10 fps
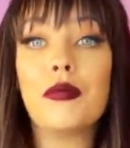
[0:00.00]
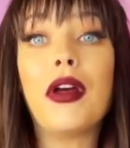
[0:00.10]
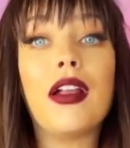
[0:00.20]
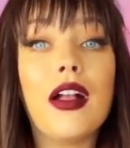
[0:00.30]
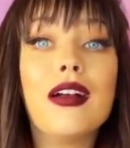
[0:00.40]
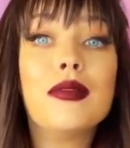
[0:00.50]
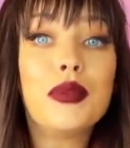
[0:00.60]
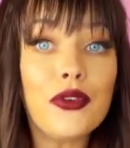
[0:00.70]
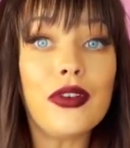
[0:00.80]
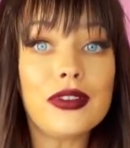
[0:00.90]
But
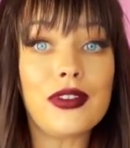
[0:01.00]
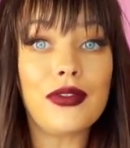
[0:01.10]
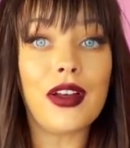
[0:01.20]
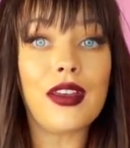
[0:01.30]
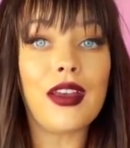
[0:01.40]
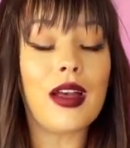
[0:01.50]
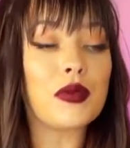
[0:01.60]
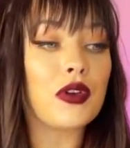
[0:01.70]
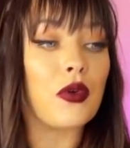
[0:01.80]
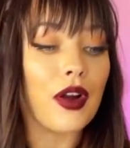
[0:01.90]
Pluto's in fucking
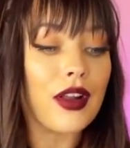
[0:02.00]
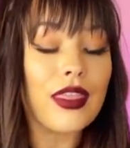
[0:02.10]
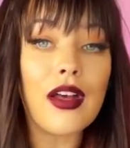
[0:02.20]
Capricorn.